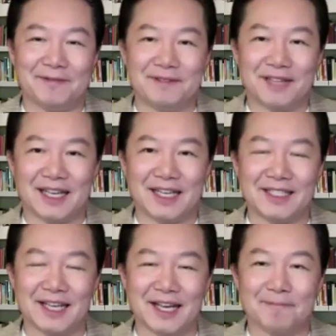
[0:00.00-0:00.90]
Like I
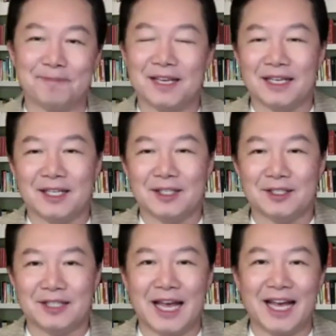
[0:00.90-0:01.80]
said,
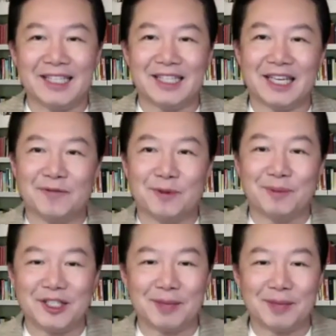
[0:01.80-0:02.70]
today, the
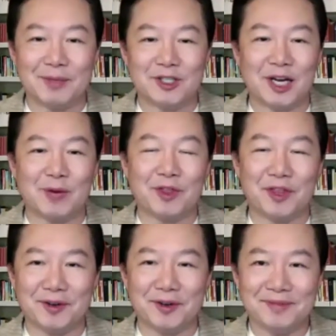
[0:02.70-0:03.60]
information I'm going to share with you,